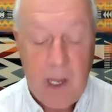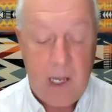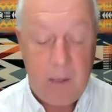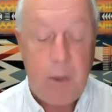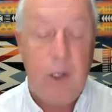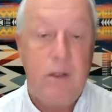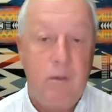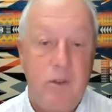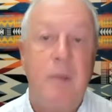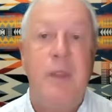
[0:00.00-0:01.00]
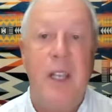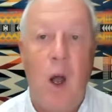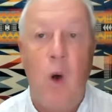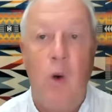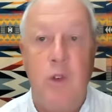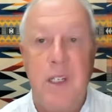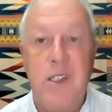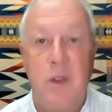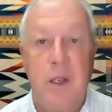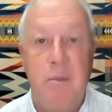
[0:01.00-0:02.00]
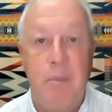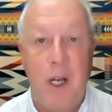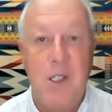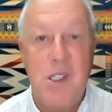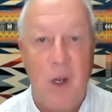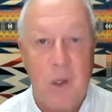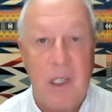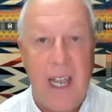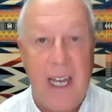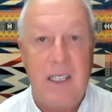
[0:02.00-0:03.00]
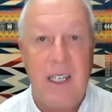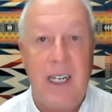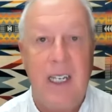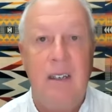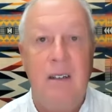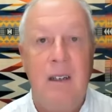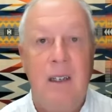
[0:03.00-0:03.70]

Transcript: and put something over it so that bugs don't land in it,